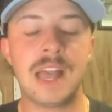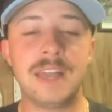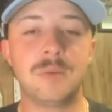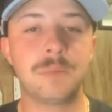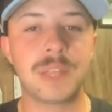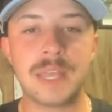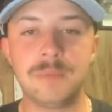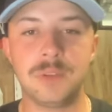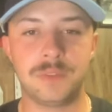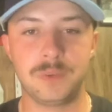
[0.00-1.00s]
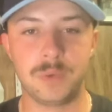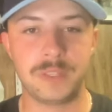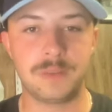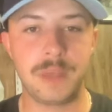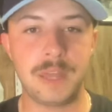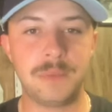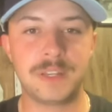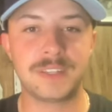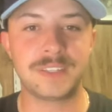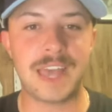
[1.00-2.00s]
I don't blame you if you went to bed
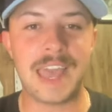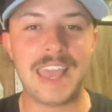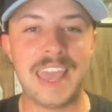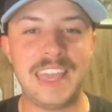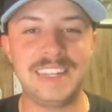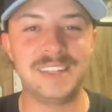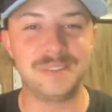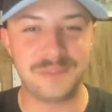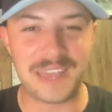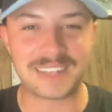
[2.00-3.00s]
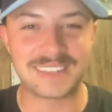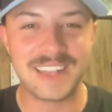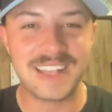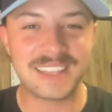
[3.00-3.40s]
because I hated the fact